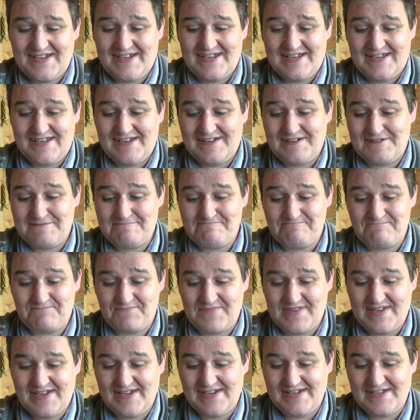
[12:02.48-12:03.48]
Um,
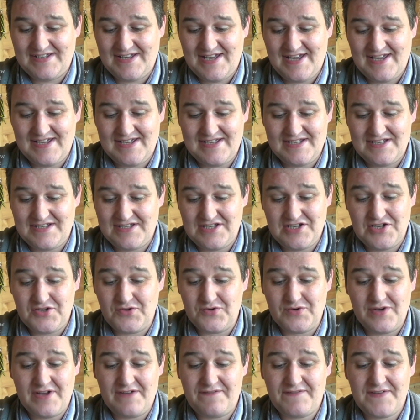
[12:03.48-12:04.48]
it, uh, it, uh, you
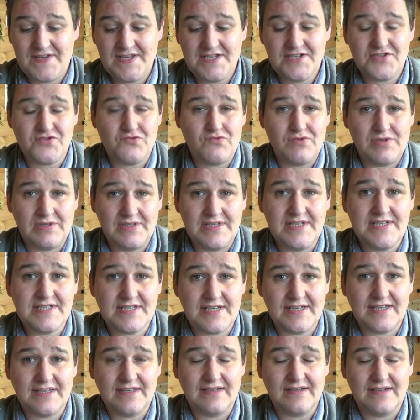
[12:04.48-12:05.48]
know, if he's
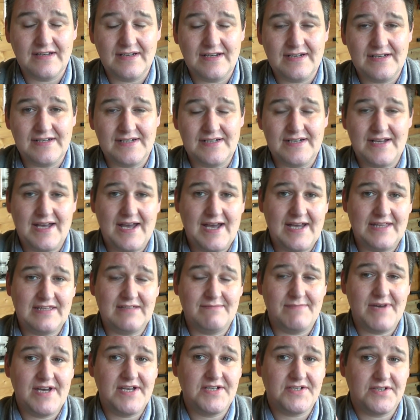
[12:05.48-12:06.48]
releasing an
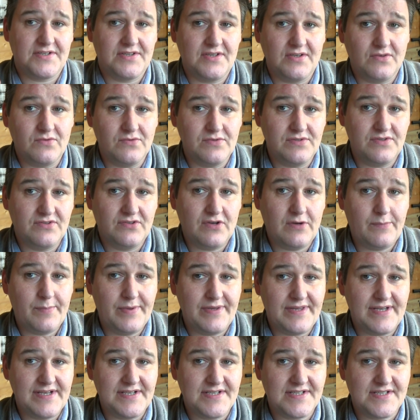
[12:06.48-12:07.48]
atomizer to go on top
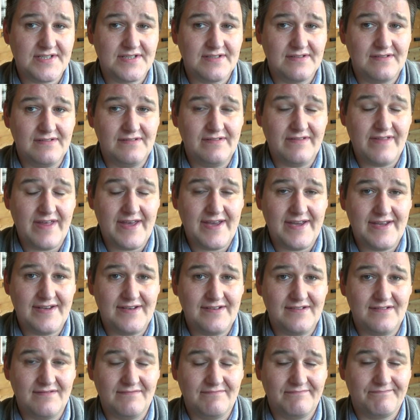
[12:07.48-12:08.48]
of this,
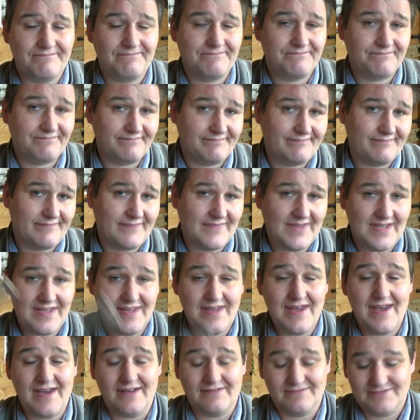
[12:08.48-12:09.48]
then
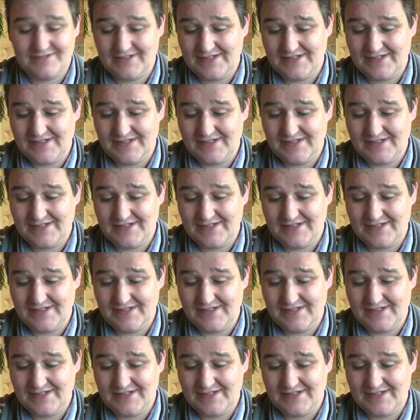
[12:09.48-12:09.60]
yeah.